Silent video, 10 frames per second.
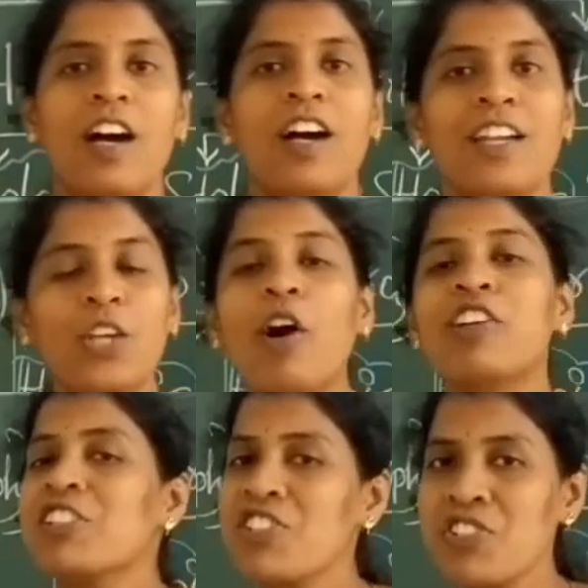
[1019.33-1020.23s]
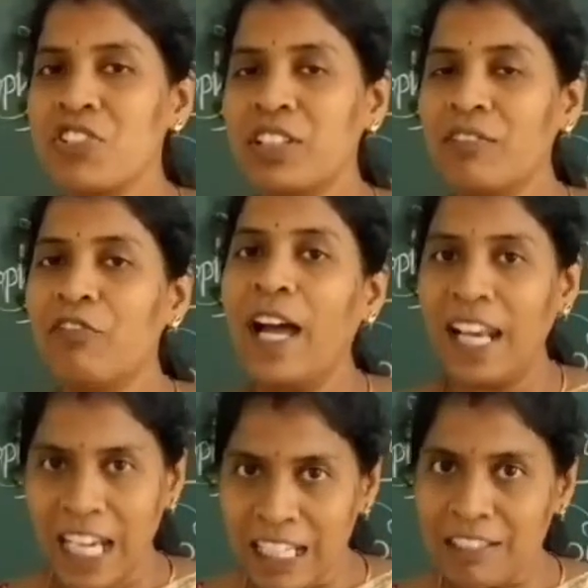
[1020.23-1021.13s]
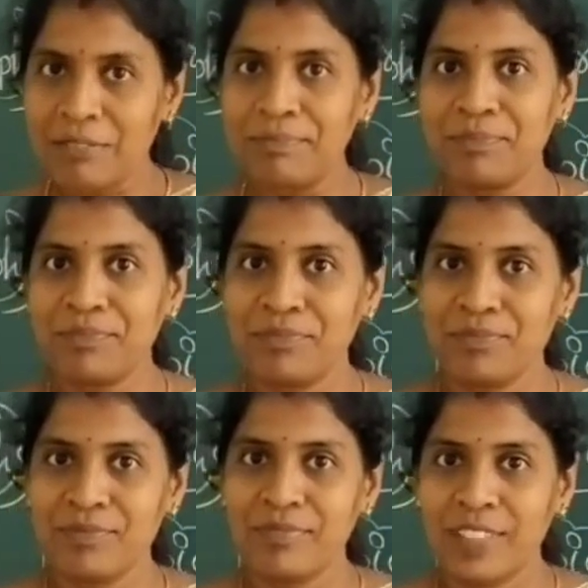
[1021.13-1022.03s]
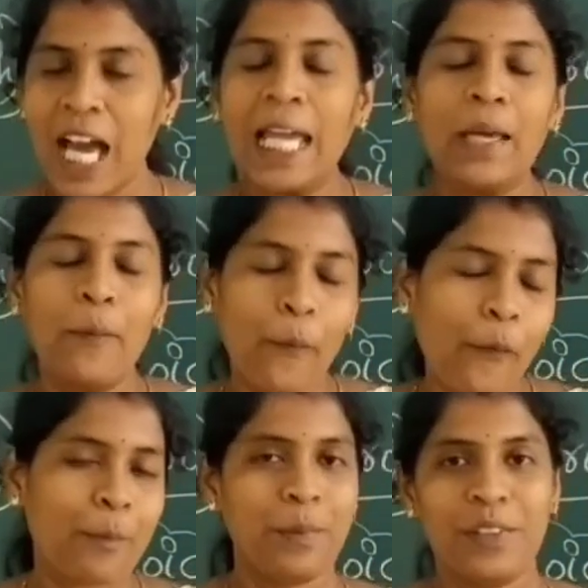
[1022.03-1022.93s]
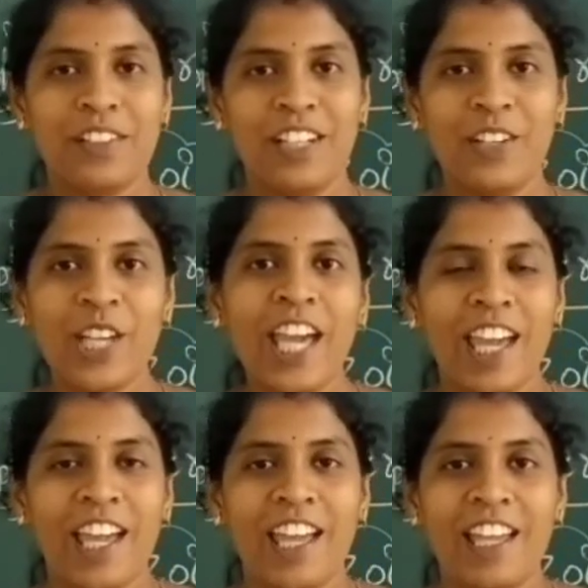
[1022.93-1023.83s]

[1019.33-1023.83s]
you understood well. I hope, okay,